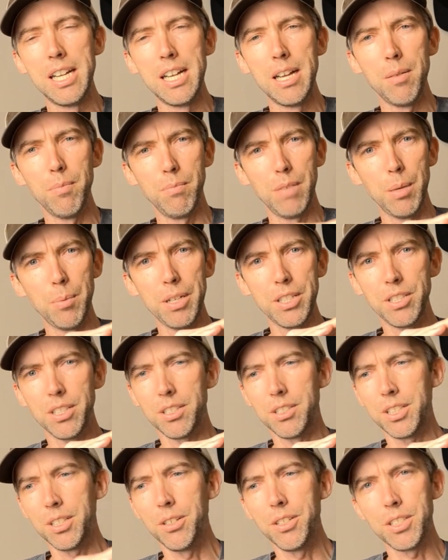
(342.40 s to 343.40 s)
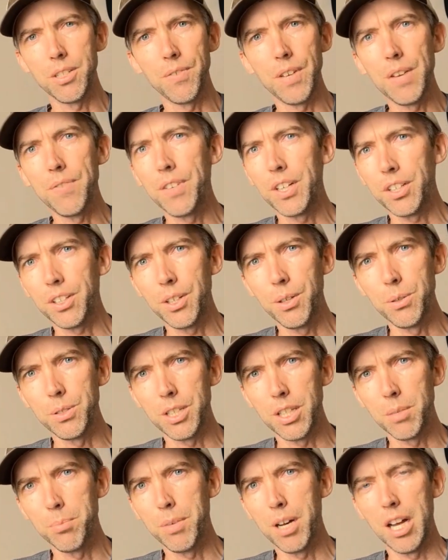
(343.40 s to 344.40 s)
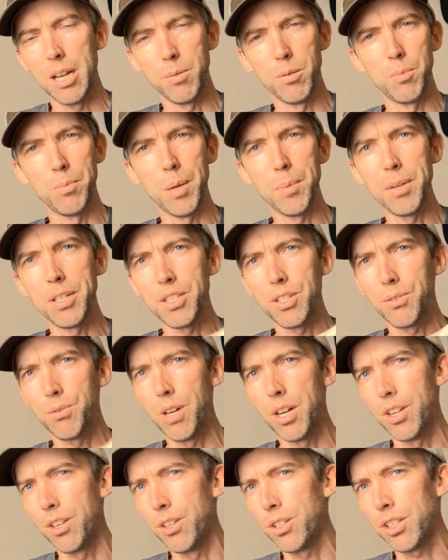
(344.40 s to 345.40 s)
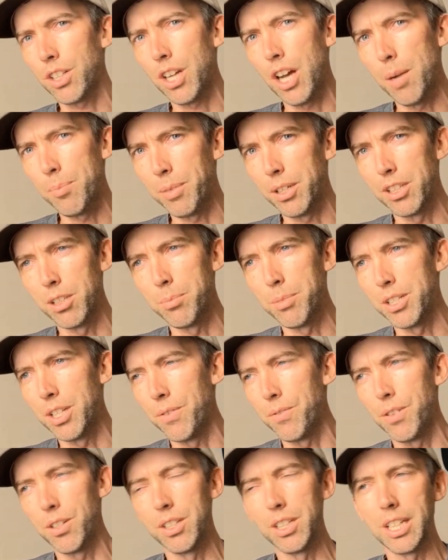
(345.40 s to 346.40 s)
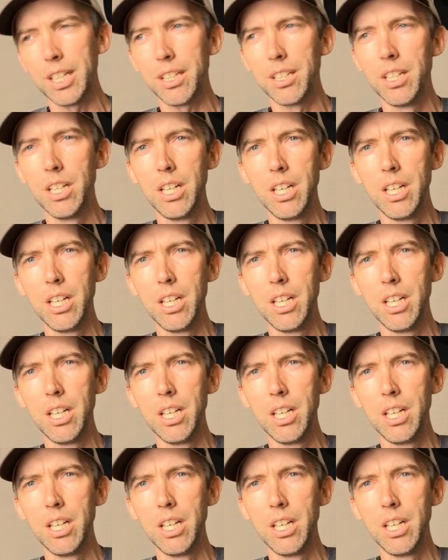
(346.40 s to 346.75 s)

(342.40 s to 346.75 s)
Maybe it's a series of FAQs at the bottom, or maybe it's just writing your copy a little bit differently,